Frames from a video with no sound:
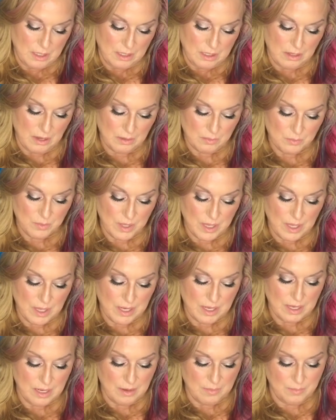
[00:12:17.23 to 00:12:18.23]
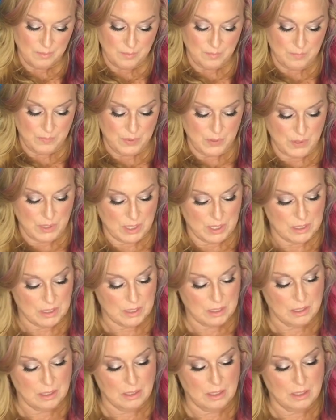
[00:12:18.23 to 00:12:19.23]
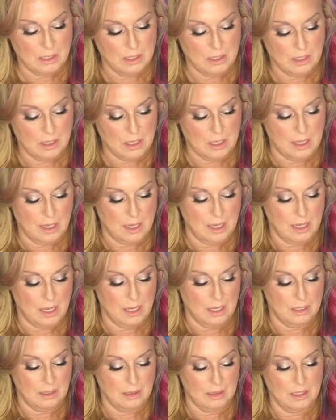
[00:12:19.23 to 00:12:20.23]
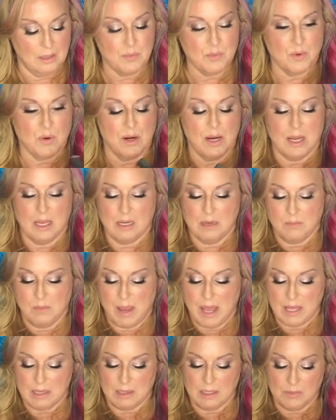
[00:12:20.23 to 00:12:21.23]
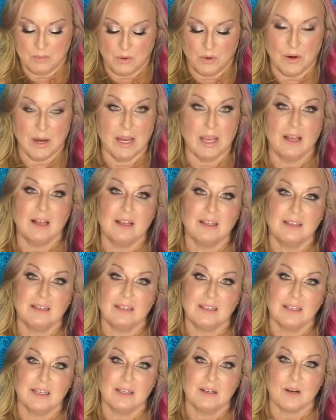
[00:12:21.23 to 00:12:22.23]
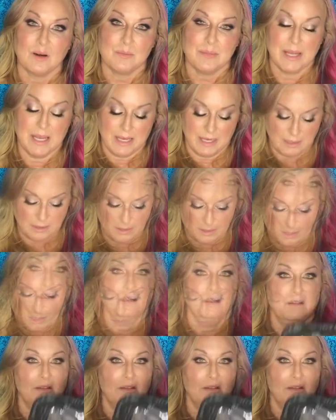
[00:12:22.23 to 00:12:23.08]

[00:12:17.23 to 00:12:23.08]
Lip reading: Youngblood put a lip crayon, a matte lip crayon in our bag. Let's see.